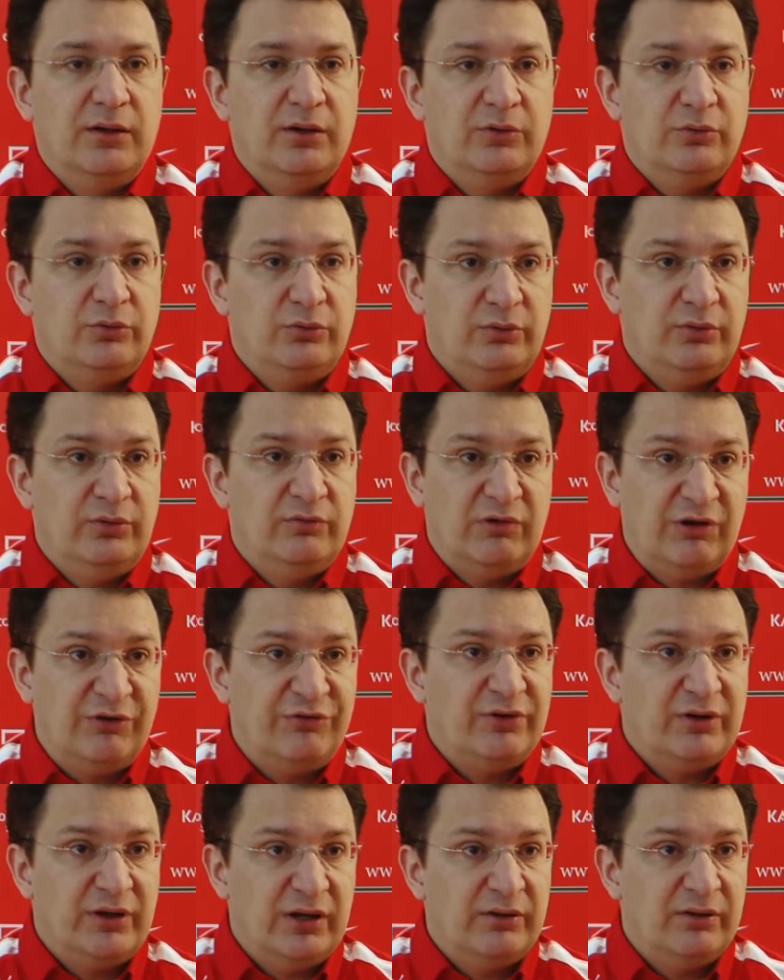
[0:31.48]
to
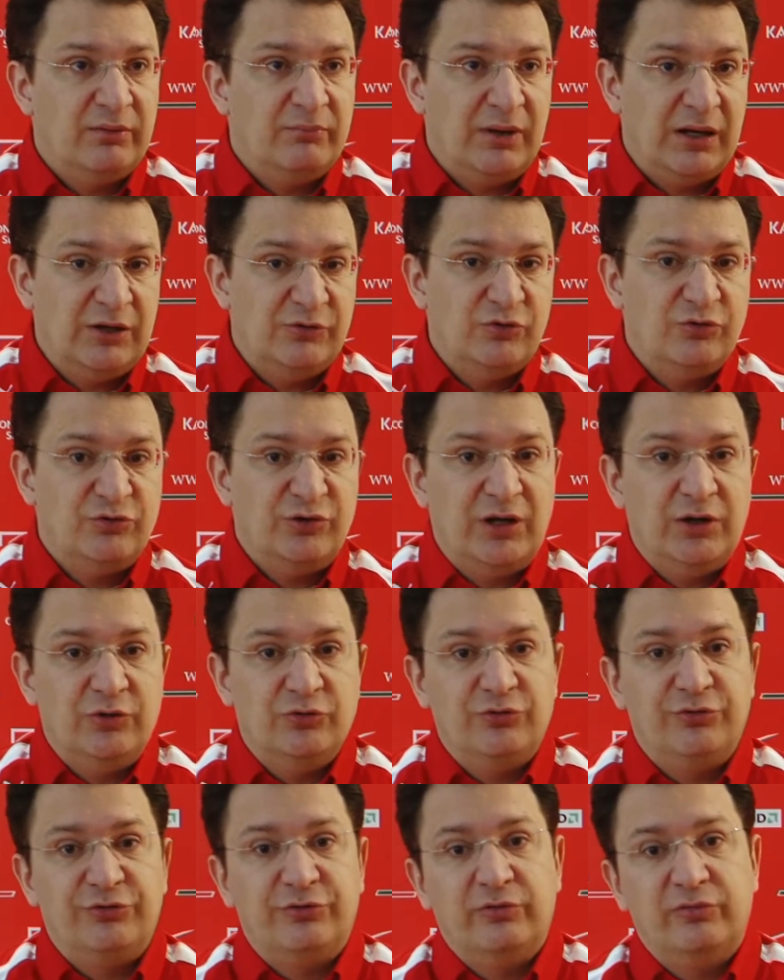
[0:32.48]
investigate the major
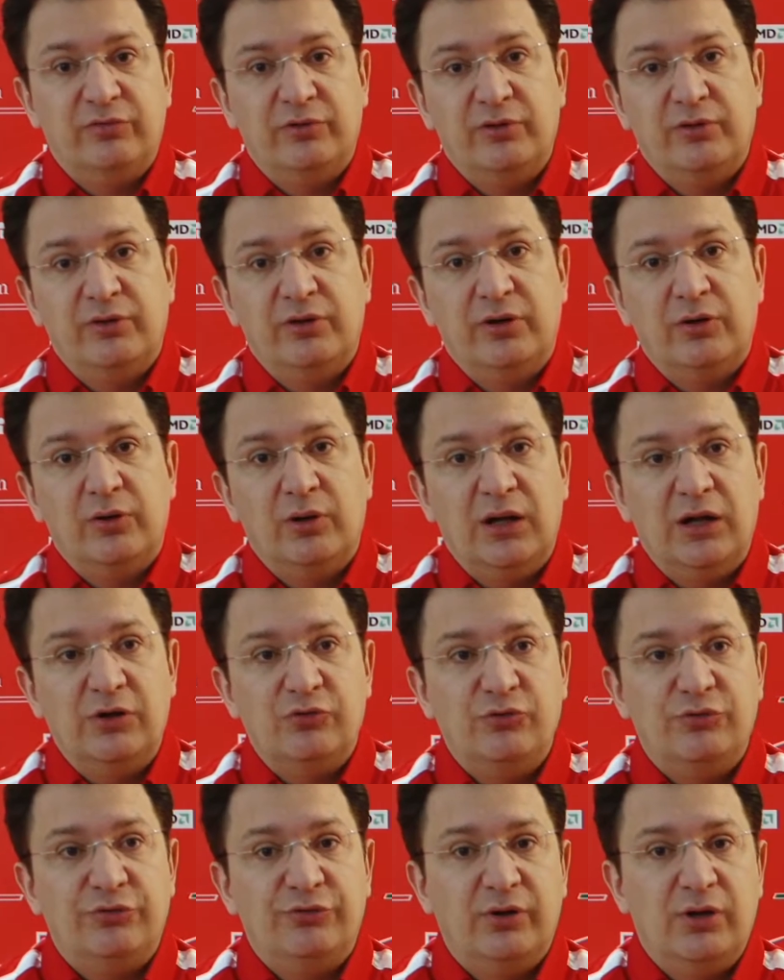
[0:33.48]
changes of the
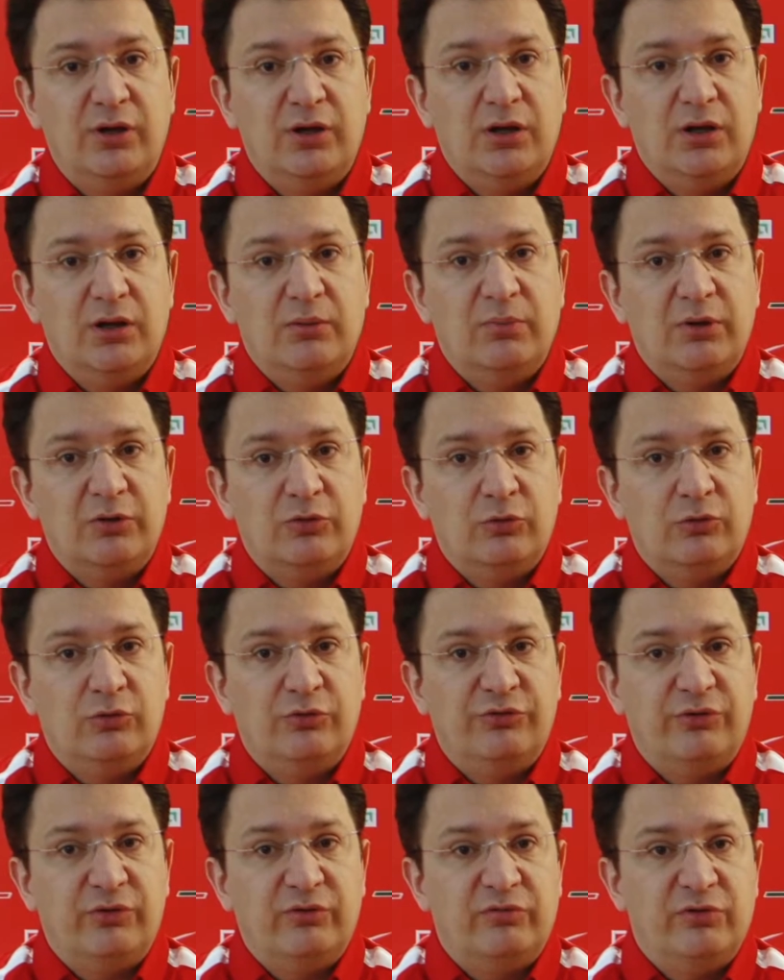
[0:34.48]
regulations, but
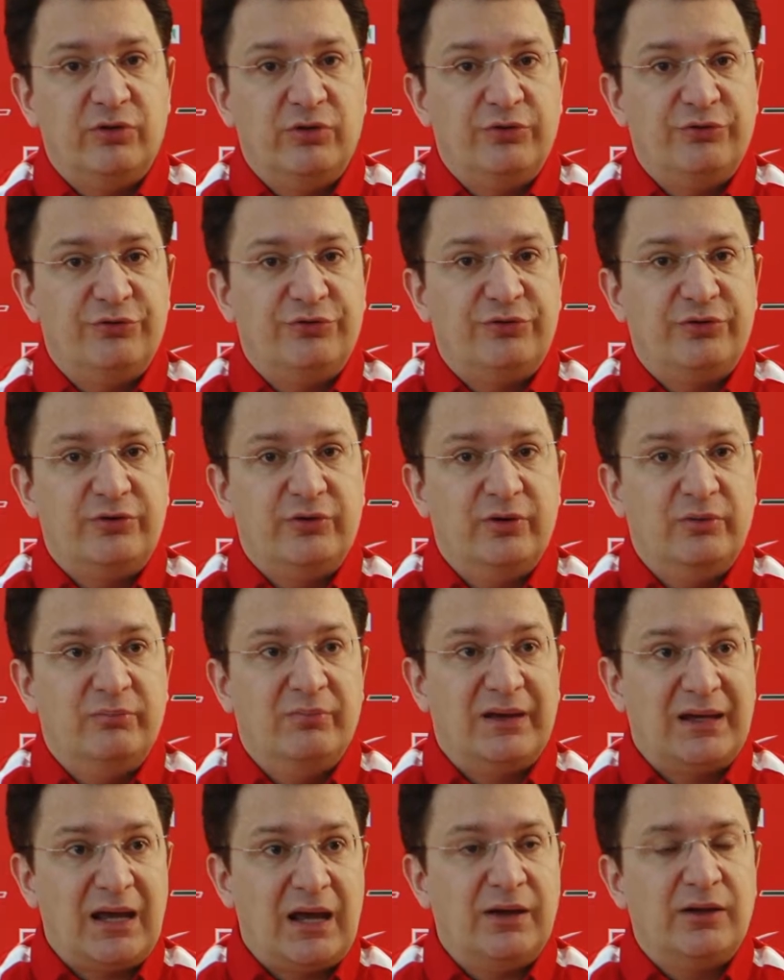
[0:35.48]
also the first
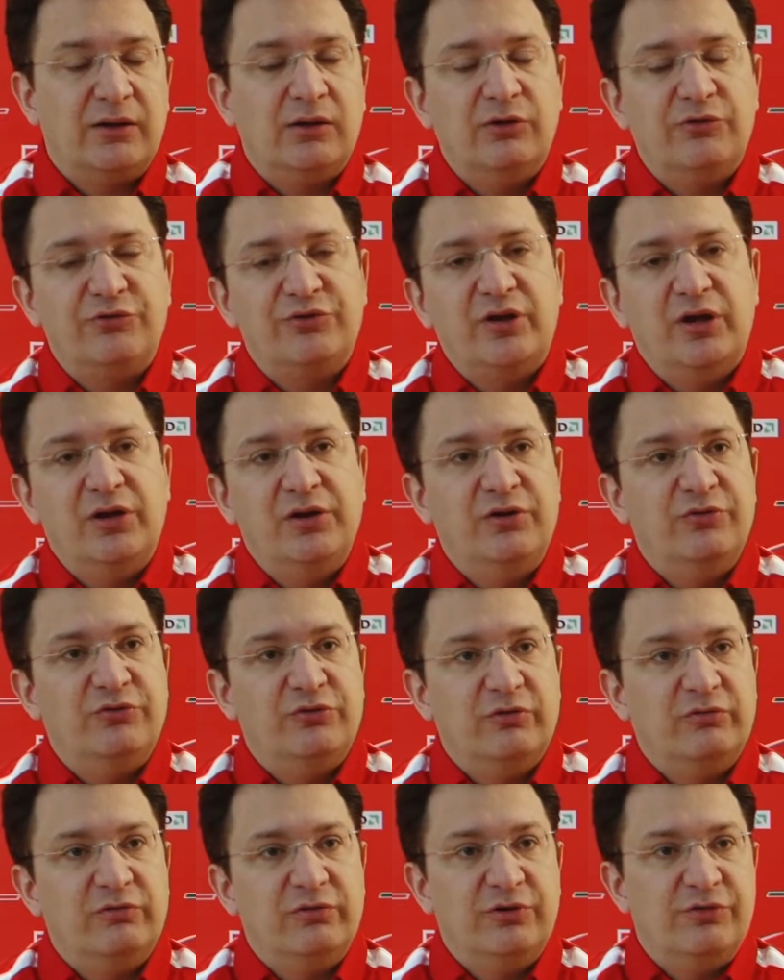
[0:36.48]
mechanical studies
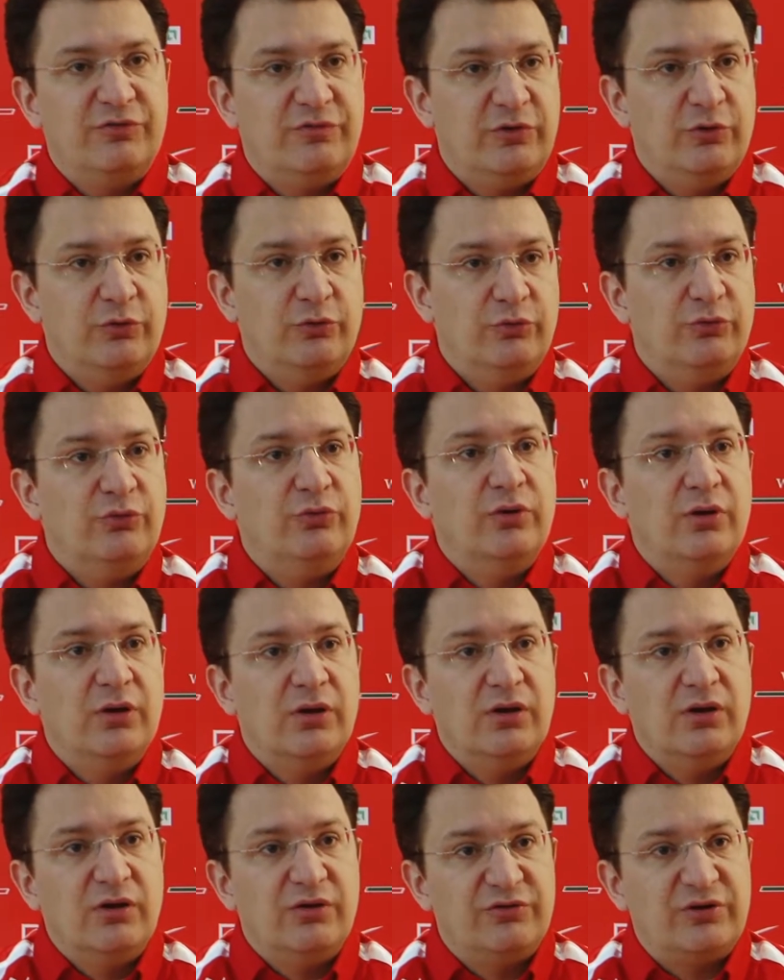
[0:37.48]
of a few
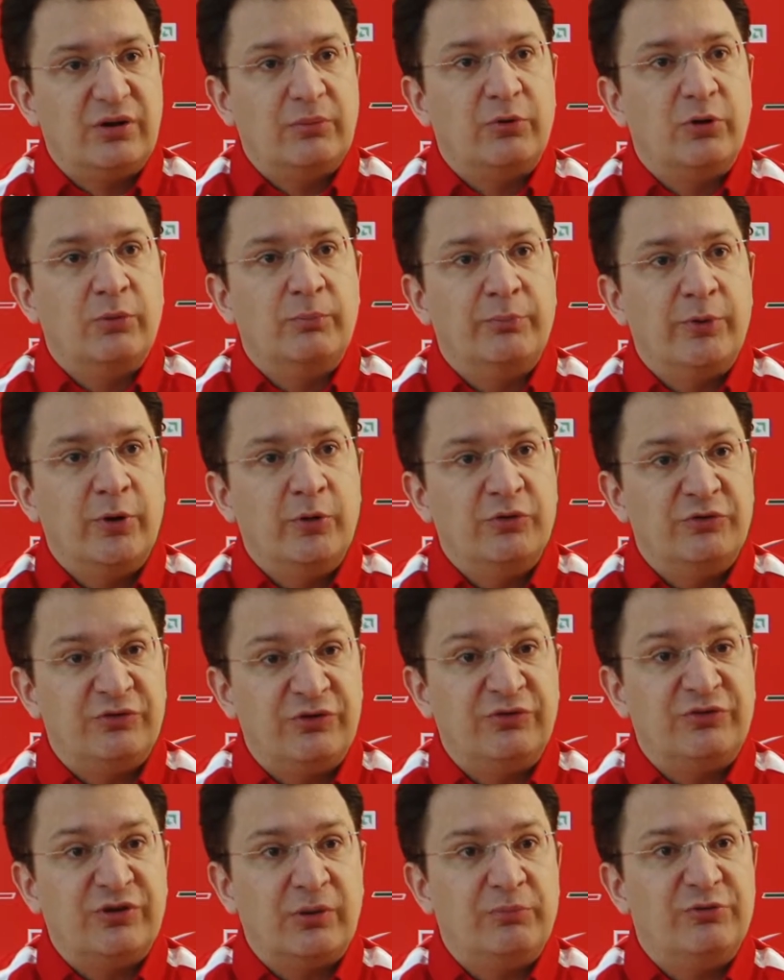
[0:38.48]
subcomponents
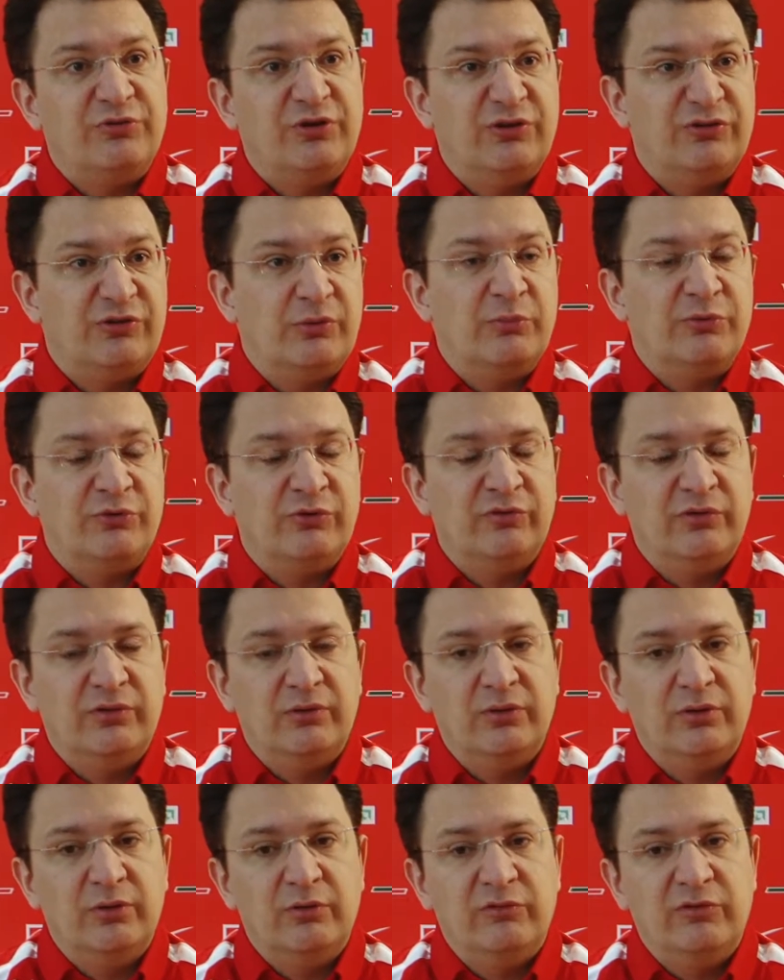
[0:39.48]
and subsystems of
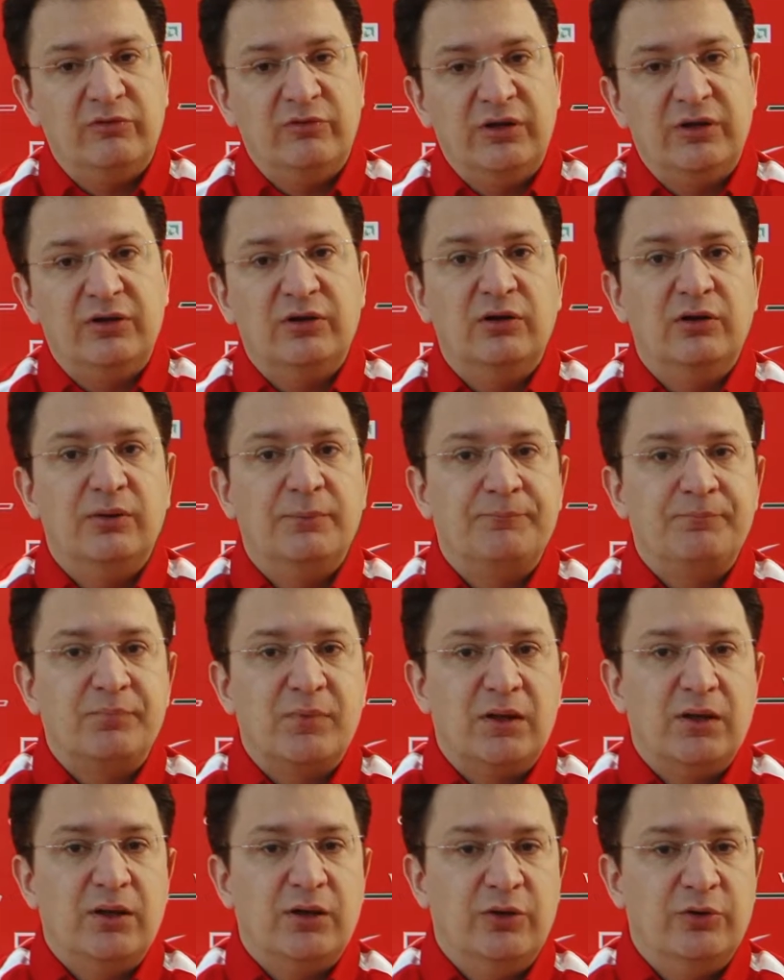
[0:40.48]
the vehicle
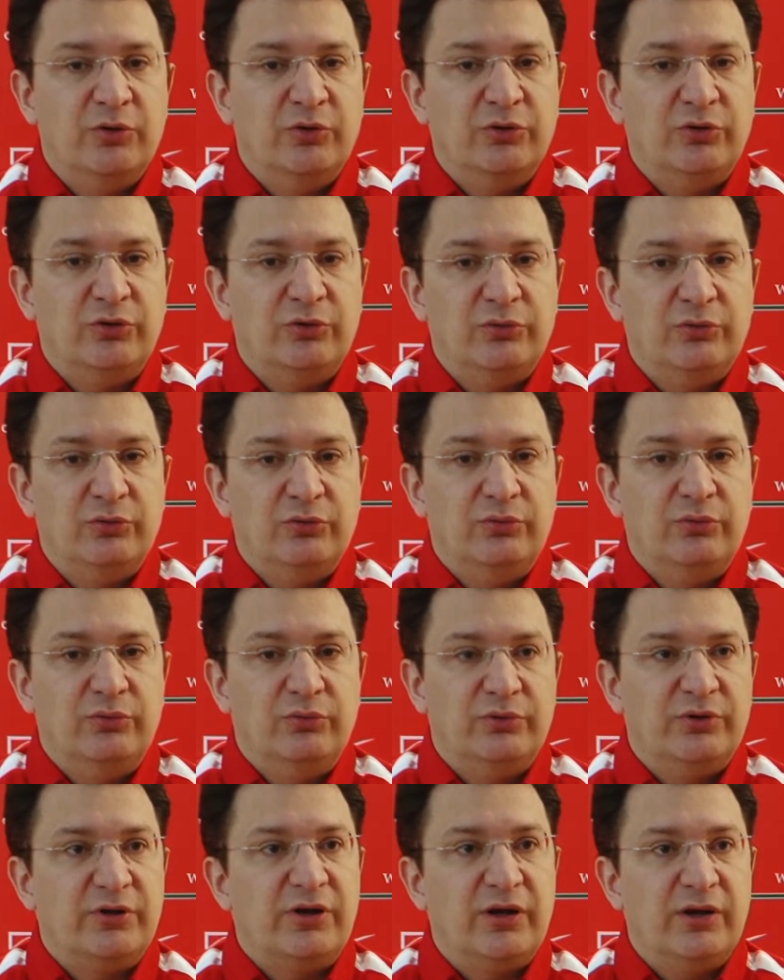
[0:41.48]
in order to
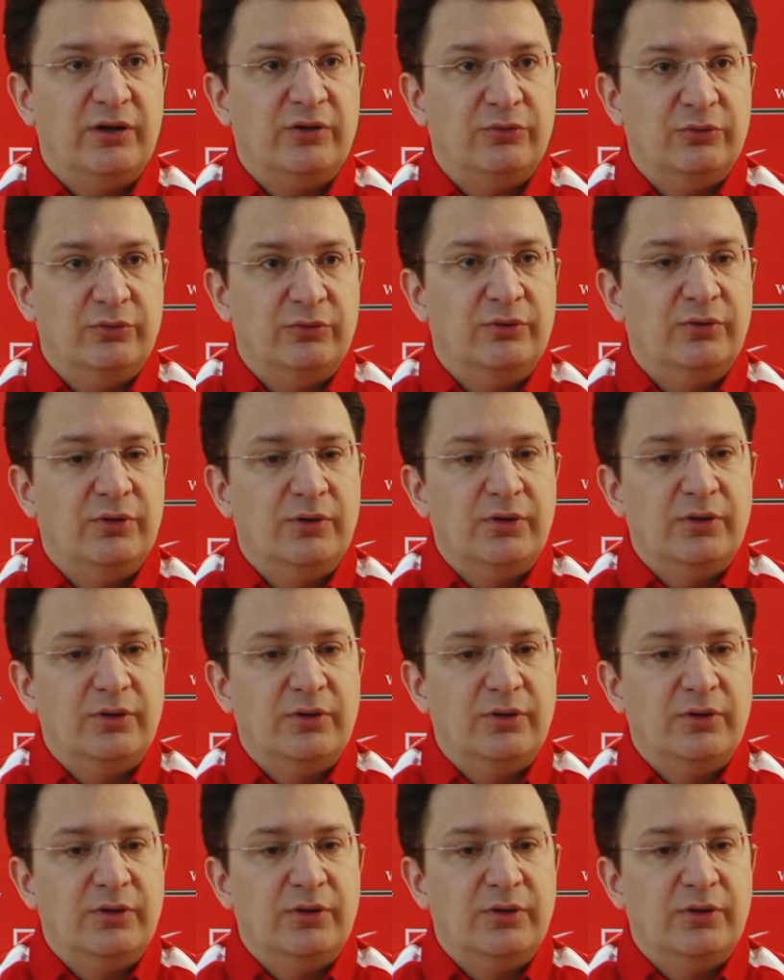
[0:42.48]
try to